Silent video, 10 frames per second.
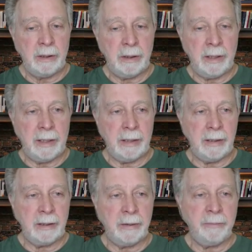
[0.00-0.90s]
All right.
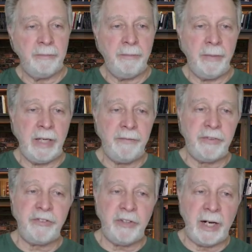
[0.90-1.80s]

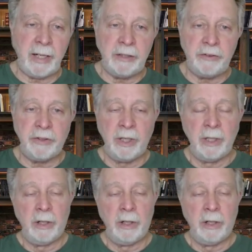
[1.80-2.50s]
Emphasize